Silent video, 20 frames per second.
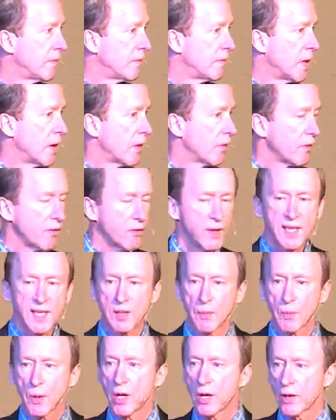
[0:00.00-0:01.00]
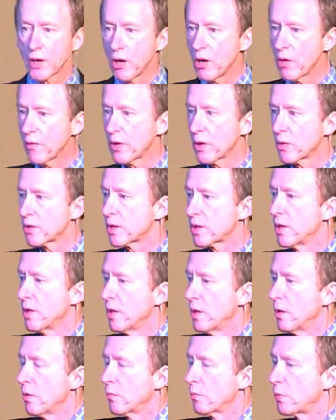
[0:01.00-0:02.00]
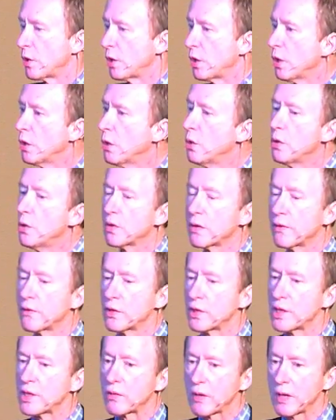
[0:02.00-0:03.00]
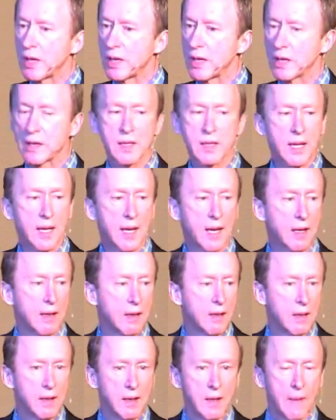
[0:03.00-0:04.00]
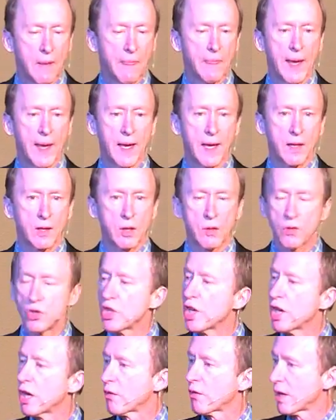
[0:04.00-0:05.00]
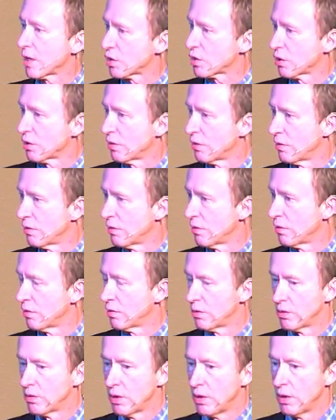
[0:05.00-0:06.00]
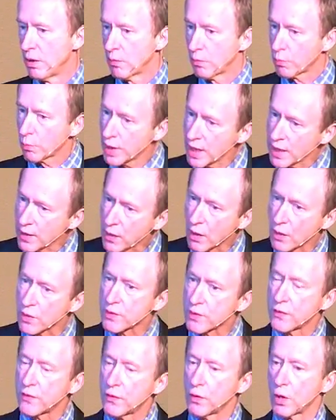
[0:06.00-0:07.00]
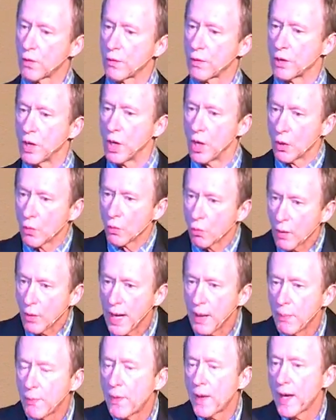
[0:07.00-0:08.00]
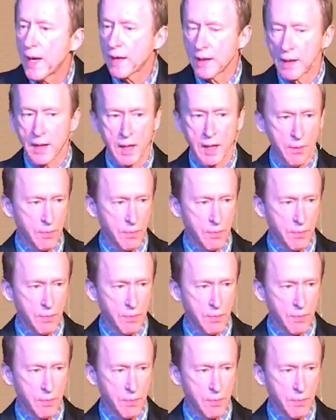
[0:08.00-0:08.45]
Reflect upon all those beautiful ingredients that you cherish. Bring those forward. Wrap that up.